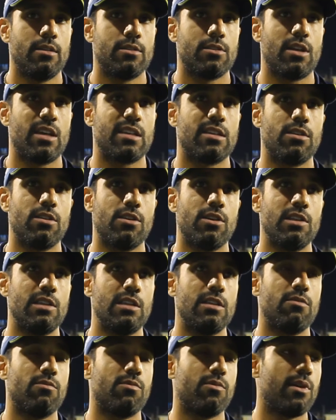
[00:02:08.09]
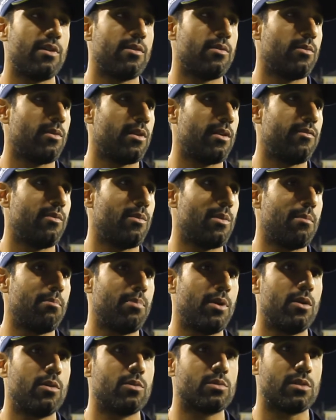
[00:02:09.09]
so I had an idea of what everyone
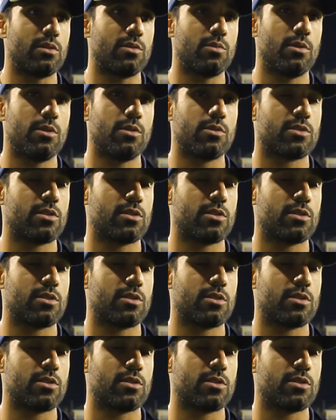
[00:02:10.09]
bowls as well.